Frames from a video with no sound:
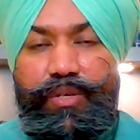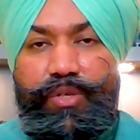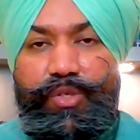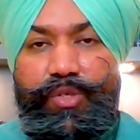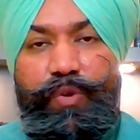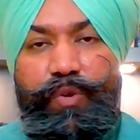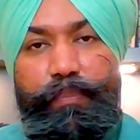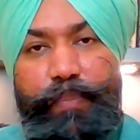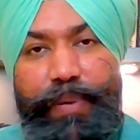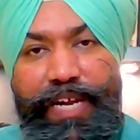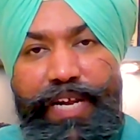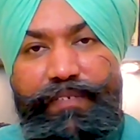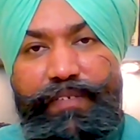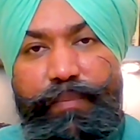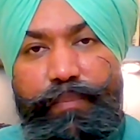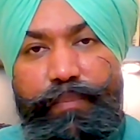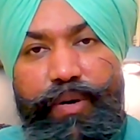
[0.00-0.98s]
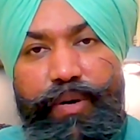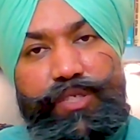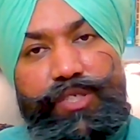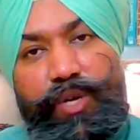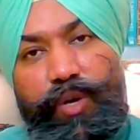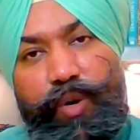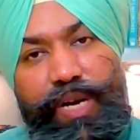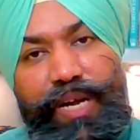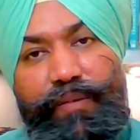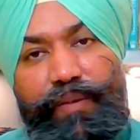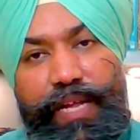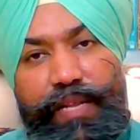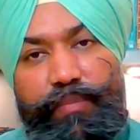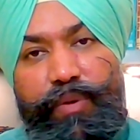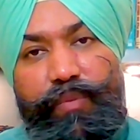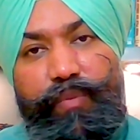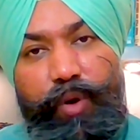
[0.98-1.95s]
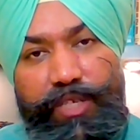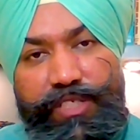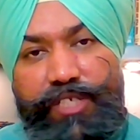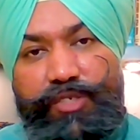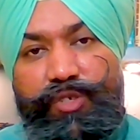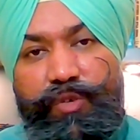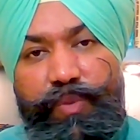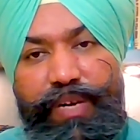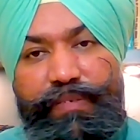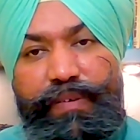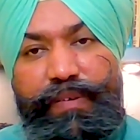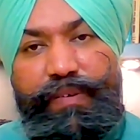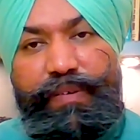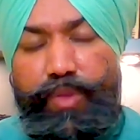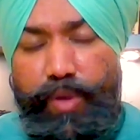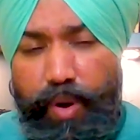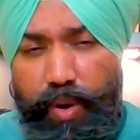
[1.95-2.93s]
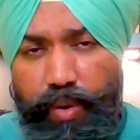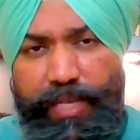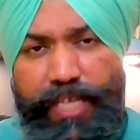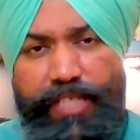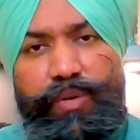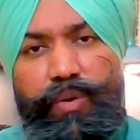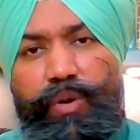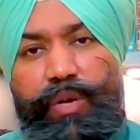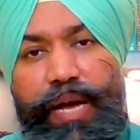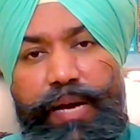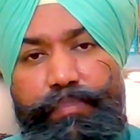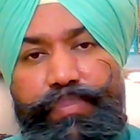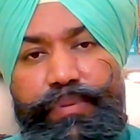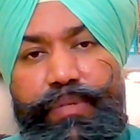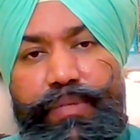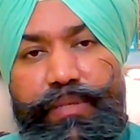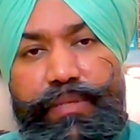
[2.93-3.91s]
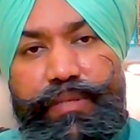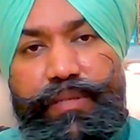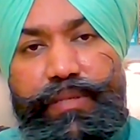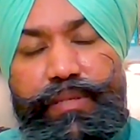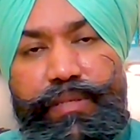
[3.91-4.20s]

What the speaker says: So we believe him because the Gora Admi wants us to believe him. No, that's not going to happen.